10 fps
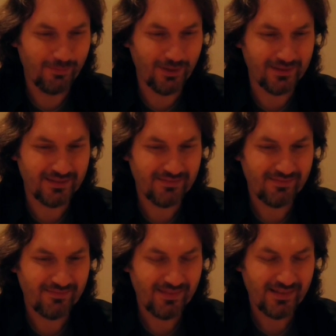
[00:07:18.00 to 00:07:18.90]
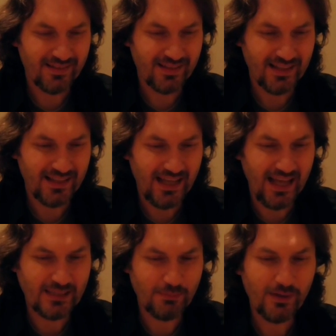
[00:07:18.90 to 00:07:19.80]
but
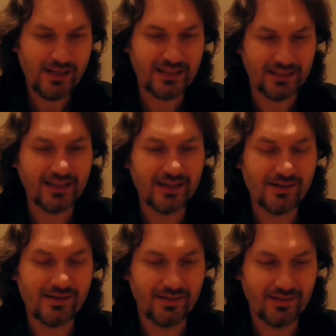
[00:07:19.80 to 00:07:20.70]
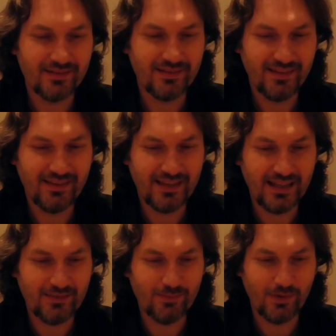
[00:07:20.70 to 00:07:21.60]
it's pretty clear
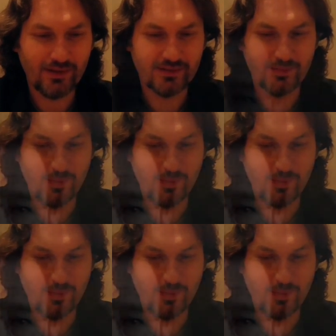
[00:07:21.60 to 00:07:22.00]
that Walter